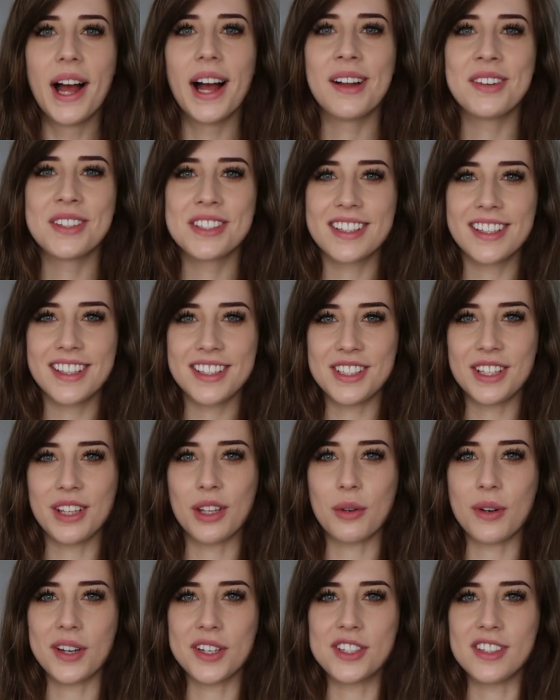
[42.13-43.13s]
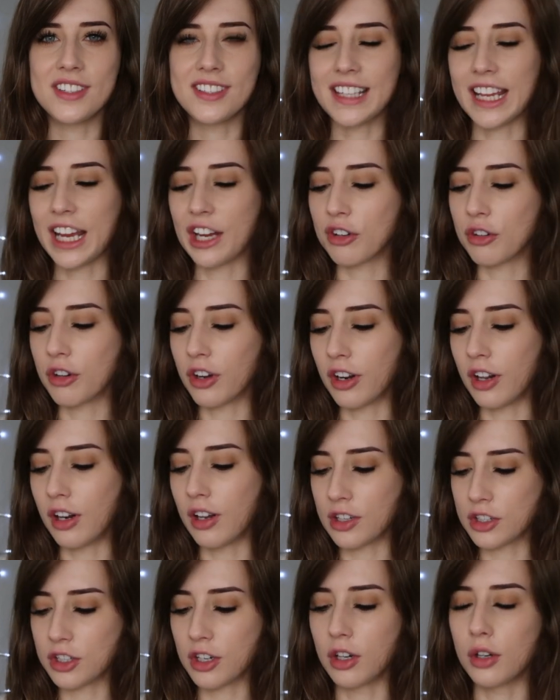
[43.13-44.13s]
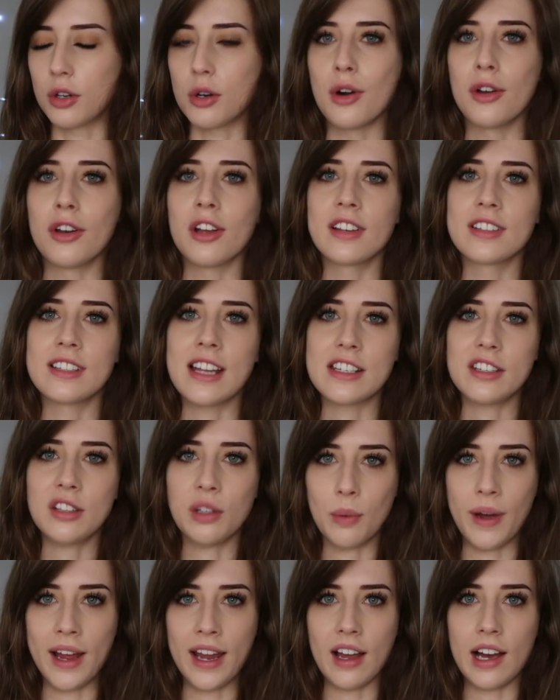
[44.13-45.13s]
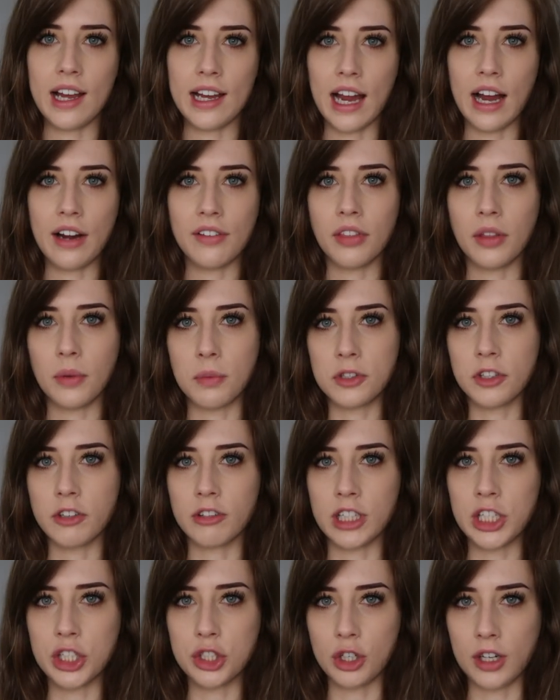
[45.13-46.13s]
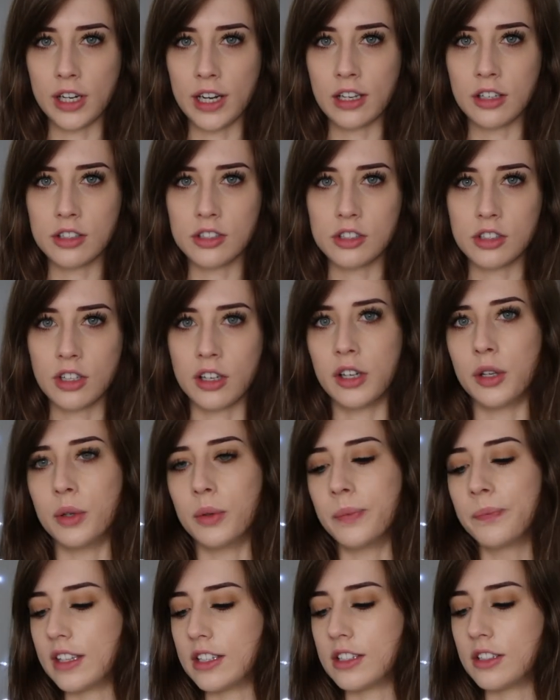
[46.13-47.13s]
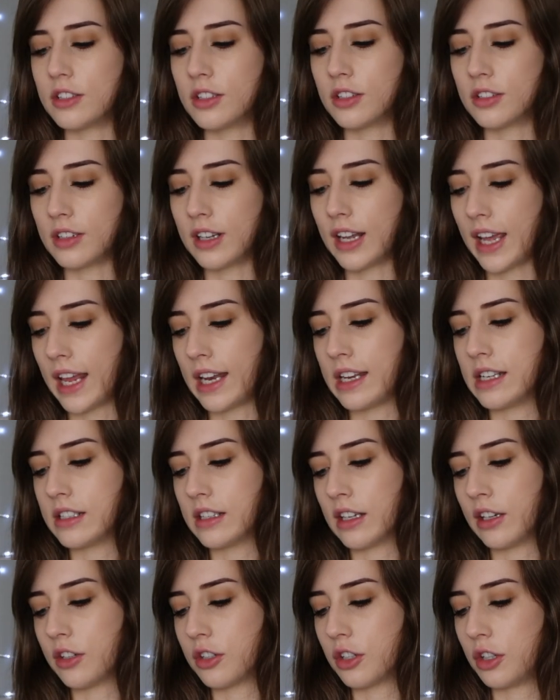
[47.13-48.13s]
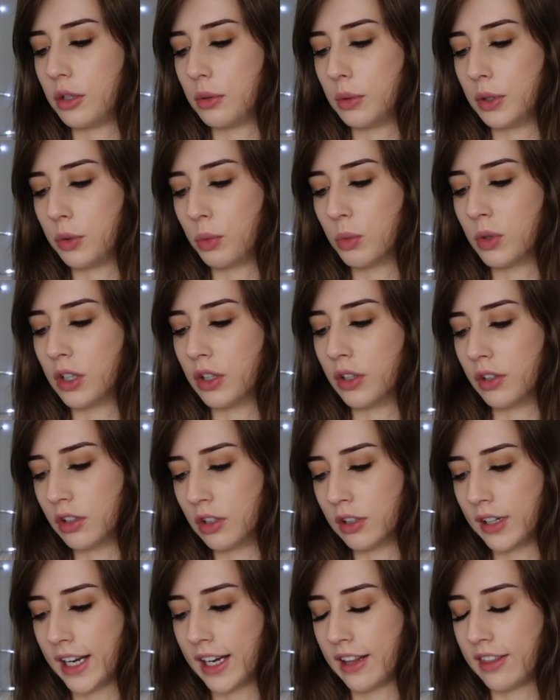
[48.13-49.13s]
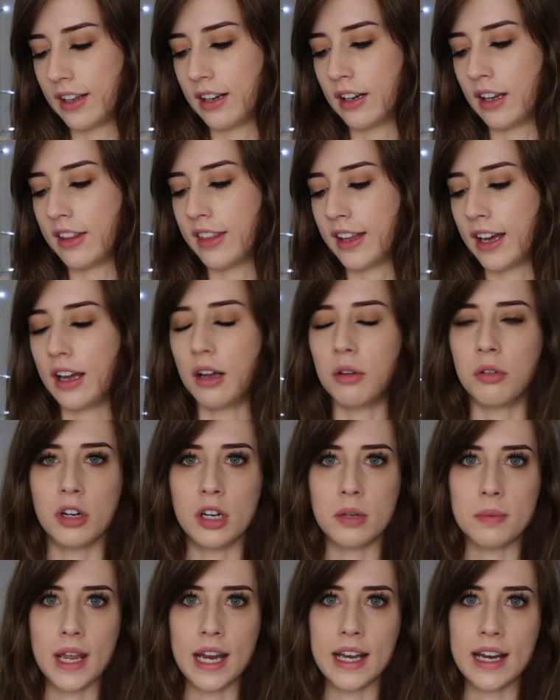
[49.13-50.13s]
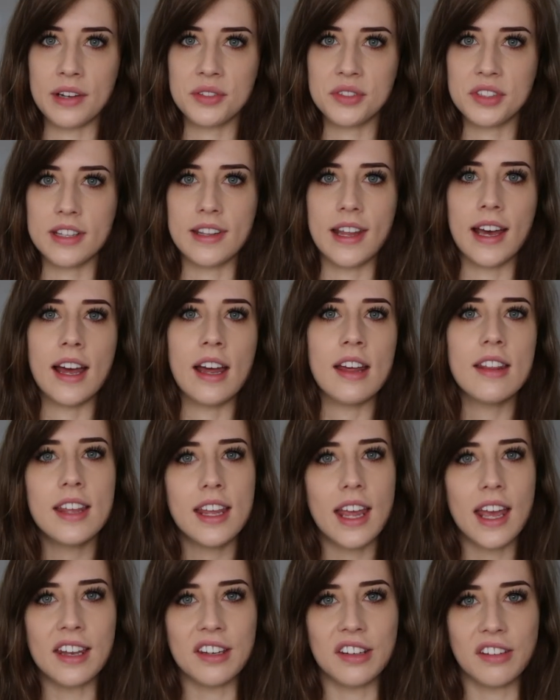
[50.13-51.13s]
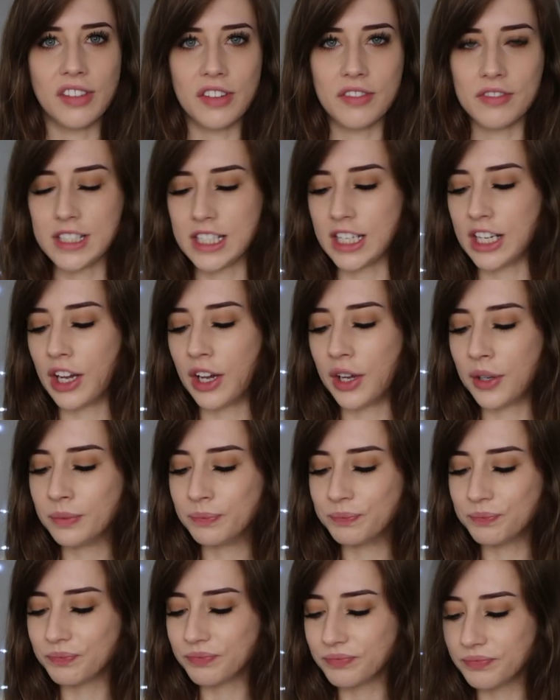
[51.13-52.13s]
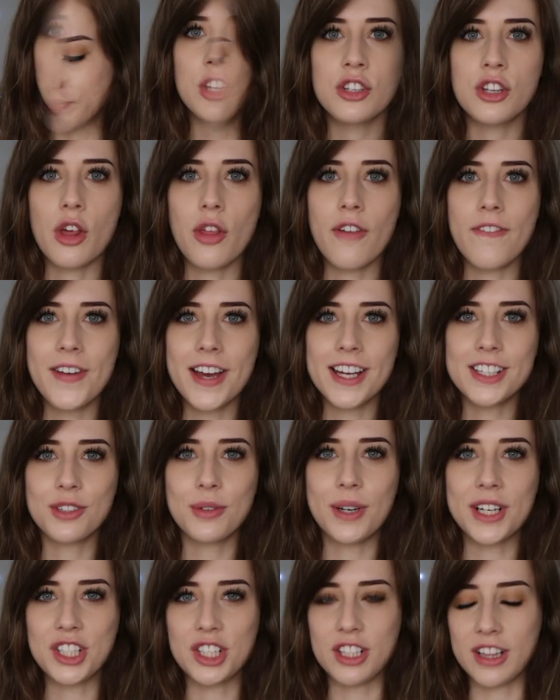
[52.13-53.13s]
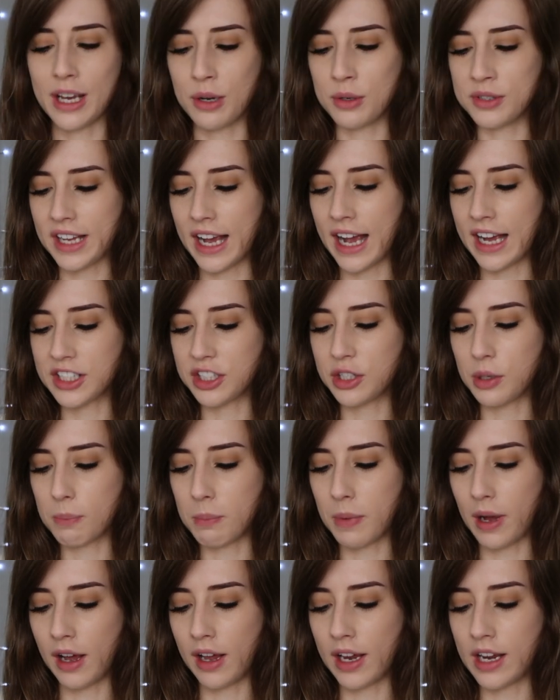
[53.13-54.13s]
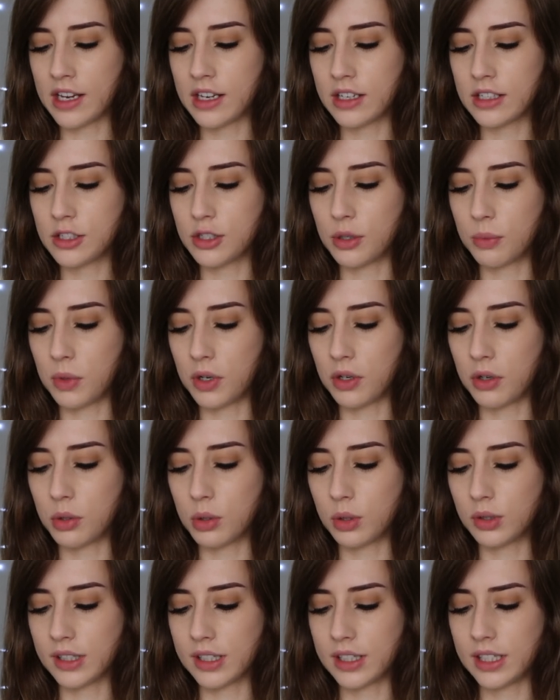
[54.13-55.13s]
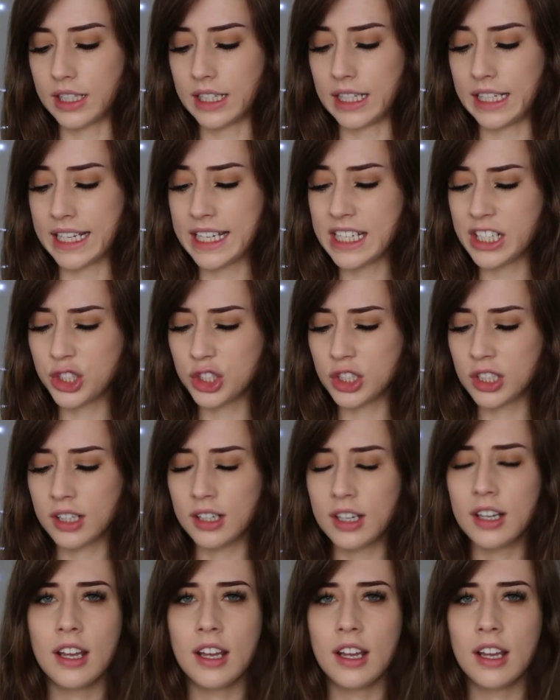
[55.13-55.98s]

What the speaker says: I'm just going to do the questions in chronological order because that's the way I have them screenshotted, so this doesn't hint at who has won or anything like that. I'm going to be announcing that at the end of the video. So the first question that was asked by someone called LASH.